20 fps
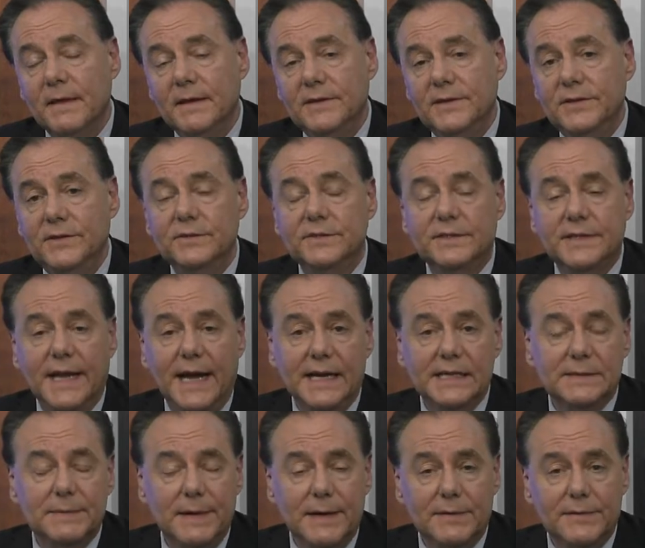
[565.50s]
to use
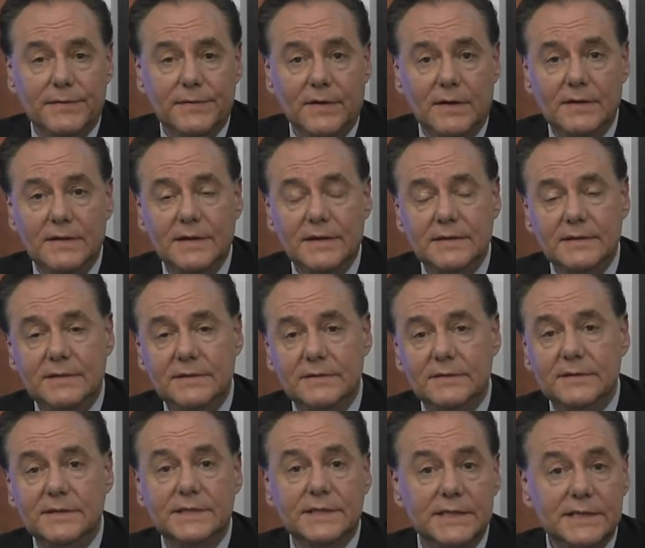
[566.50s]
taxpayer funding
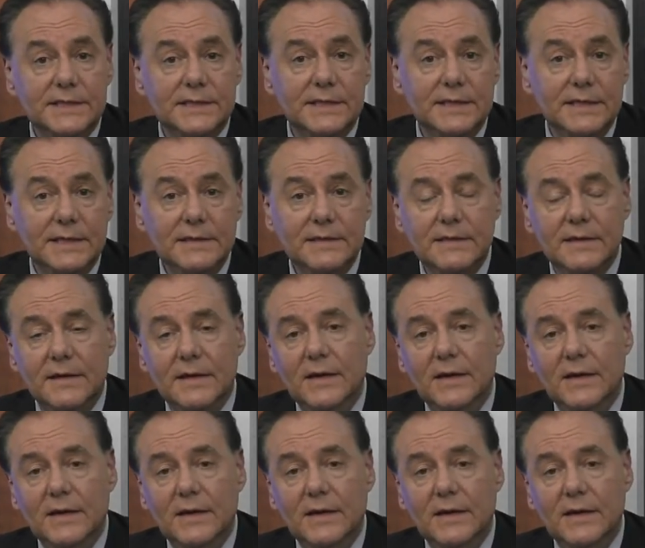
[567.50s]
to assist in it.